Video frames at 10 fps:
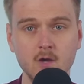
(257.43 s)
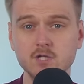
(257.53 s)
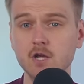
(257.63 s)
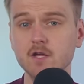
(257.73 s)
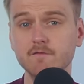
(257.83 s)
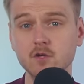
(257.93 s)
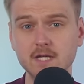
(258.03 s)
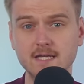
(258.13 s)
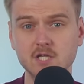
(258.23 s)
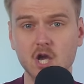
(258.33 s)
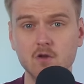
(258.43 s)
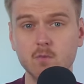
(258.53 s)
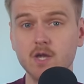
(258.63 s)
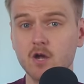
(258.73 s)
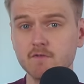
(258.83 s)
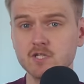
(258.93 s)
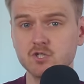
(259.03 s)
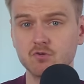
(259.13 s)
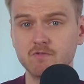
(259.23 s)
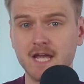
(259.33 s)
It was only a few days ago that we covered a
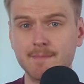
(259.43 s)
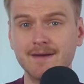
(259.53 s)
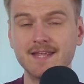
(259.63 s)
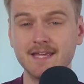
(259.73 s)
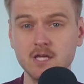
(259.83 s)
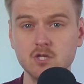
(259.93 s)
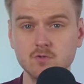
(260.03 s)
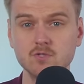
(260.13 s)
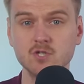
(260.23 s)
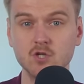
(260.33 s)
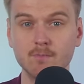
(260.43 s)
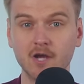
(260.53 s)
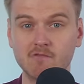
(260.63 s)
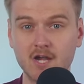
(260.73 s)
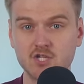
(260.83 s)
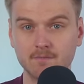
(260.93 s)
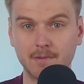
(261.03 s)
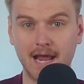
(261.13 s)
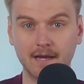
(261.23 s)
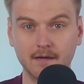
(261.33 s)
story about the EU's new migration
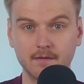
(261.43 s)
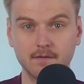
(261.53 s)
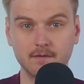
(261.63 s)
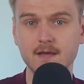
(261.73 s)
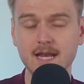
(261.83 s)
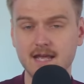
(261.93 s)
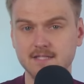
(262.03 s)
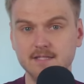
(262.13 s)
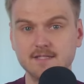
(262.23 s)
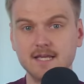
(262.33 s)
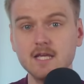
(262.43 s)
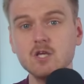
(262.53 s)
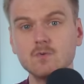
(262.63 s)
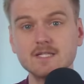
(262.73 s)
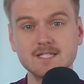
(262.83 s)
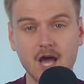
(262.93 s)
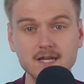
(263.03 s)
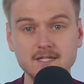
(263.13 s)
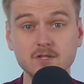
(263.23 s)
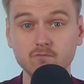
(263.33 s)
plan. In essence, the EU has
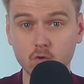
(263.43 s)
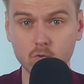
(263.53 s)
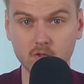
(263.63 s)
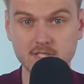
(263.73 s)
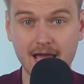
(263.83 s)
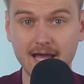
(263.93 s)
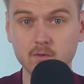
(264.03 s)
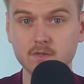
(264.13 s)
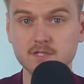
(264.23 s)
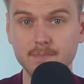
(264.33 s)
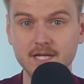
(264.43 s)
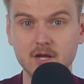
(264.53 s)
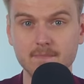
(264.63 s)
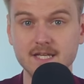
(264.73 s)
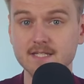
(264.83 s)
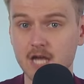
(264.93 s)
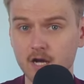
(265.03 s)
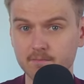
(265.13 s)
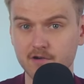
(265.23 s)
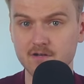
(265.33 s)
tightened the rules and will speed up the
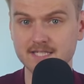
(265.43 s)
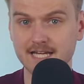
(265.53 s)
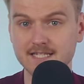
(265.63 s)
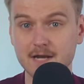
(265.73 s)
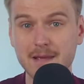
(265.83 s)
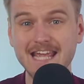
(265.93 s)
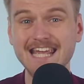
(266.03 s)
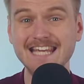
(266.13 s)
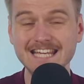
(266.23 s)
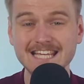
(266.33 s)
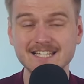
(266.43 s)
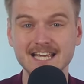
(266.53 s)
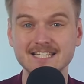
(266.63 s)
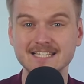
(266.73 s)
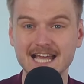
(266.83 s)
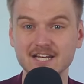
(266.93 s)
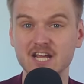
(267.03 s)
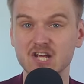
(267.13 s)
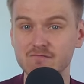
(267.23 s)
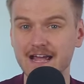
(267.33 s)
asylum process and make it easier to send
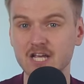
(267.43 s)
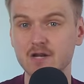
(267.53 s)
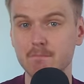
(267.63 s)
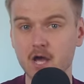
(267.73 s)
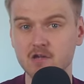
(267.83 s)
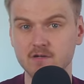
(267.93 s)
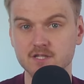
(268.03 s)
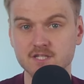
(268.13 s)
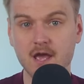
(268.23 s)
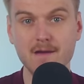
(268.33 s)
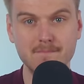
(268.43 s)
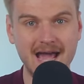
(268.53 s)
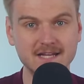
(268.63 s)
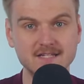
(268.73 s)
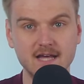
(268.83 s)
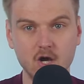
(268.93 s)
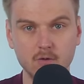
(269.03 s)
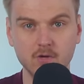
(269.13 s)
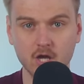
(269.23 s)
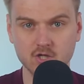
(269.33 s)
irregular migrants back to their
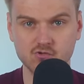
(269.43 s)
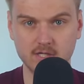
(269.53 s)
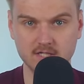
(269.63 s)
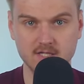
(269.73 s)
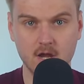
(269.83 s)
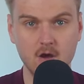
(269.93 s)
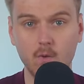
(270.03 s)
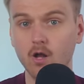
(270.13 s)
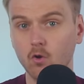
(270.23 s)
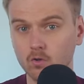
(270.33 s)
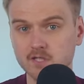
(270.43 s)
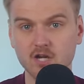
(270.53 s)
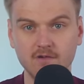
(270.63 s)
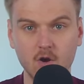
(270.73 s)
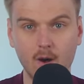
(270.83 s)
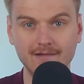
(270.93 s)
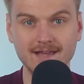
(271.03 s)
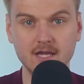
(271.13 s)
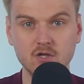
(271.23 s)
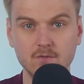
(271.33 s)
home countries, while also
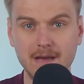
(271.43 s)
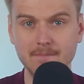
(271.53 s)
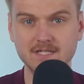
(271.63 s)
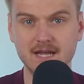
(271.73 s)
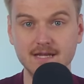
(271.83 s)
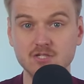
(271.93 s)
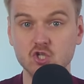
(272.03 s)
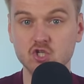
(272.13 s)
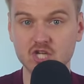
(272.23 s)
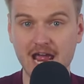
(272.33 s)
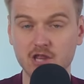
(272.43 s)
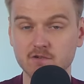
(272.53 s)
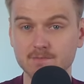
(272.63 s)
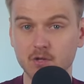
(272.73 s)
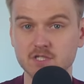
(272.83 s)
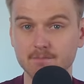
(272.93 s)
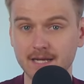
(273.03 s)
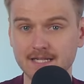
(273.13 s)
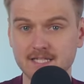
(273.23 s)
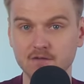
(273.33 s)
requiring EU member states to share the
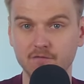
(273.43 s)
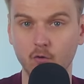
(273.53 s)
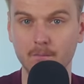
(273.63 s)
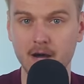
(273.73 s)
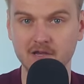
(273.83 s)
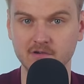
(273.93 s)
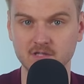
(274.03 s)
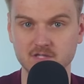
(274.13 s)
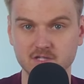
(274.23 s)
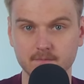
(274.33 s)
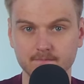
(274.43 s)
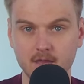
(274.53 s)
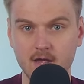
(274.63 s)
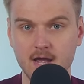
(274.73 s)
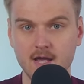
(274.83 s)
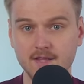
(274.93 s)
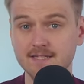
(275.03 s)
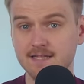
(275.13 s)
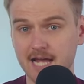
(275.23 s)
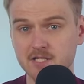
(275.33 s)
responsibility for migrants.
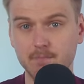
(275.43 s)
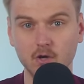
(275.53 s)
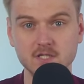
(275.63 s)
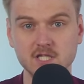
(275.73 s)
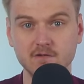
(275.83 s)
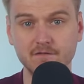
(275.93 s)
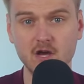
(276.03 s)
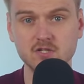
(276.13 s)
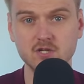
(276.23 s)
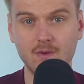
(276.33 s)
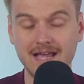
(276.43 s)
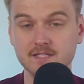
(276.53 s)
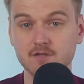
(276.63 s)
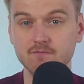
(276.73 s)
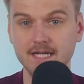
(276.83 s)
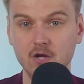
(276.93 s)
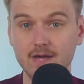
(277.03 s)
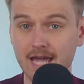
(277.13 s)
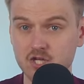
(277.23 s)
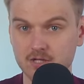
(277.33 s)
This latter point is referred to as the
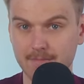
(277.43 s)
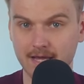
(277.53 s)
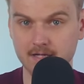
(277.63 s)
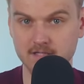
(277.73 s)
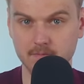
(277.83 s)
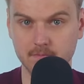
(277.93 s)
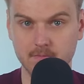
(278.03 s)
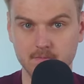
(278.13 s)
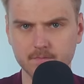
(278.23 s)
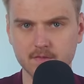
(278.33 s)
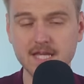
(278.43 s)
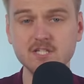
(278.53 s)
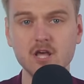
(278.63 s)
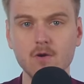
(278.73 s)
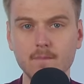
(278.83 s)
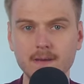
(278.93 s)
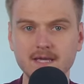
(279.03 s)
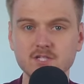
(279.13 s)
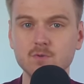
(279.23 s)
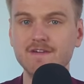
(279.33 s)
relocation mechanism. This, though,
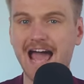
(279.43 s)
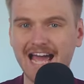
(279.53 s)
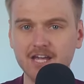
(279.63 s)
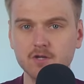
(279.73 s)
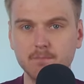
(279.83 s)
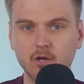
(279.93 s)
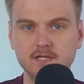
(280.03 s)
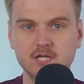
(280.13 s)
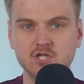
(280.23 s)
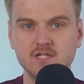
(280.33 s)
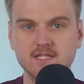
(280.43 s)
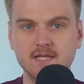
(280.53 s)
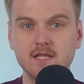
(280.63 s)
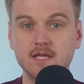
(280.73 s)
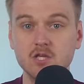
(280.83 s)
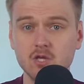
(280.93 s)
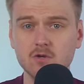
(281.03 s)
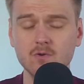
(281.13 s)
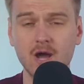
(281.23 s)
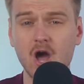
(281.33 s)
appears to have angered politicians in the
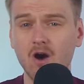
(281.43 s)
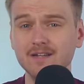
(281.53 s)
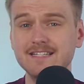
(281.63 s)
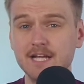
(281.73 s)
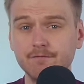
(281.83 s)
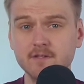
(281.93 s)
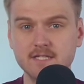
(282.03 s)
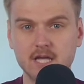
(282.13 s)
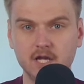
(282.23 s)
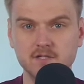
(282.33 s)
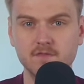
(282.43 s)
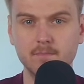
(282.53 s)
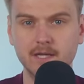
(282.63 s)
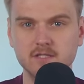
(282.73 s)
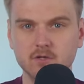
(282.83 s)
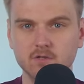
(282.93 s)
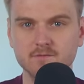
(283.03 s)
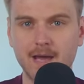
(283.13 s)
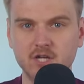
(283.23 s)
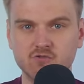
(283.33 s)
EU on different sides of the political
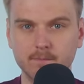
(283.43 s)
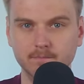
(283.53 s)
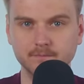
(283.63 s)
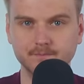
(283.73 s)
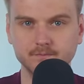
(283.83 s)
spectrum.